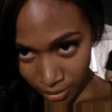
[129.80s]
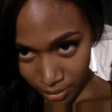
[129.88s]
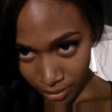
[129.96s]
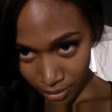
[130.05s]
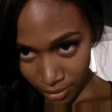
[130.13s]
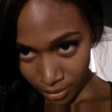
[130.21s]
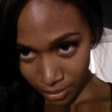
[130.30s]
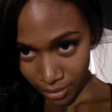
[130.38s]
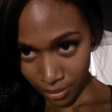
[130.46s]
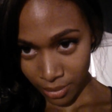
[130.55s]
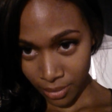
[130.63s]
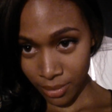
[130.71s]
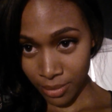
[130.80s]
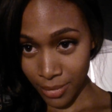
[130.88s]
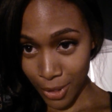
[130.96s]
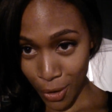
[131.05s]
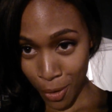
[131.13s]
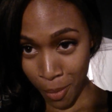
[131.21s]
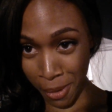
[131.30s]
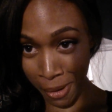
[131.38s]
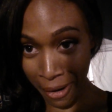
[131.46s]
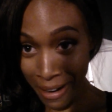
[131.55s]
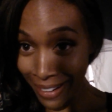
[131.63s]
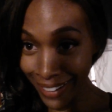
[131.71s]
Action. Nicole
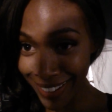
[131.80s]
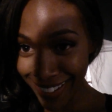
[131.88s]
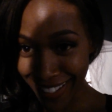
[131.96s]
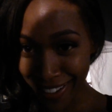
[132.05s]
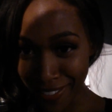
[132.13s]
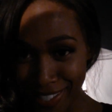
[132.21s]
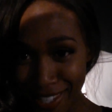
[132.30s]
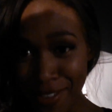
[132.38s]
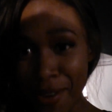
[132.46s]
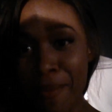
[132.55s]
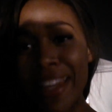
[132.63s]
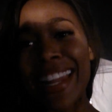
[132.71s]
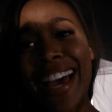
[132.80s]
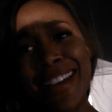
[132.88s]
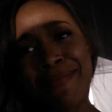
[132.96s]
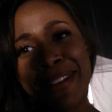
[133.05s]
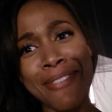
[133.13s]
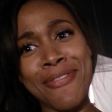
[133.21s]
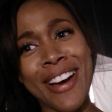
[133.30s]
Beharie. And I'm